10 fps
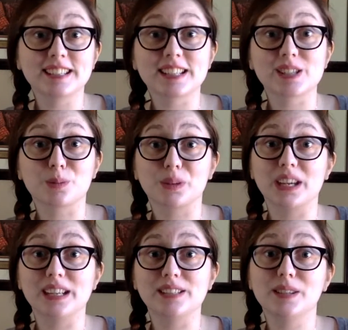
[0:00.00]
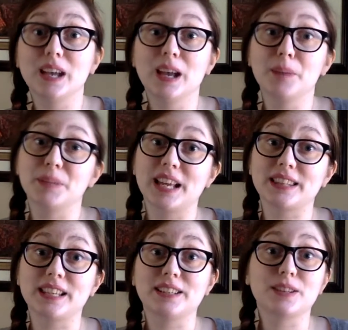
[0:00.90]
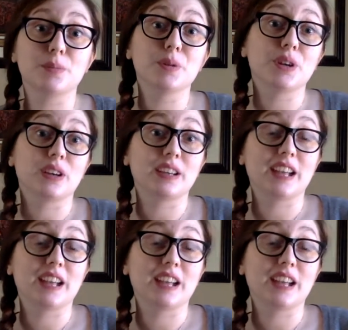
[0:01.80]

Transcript: explained, but at the end of the book,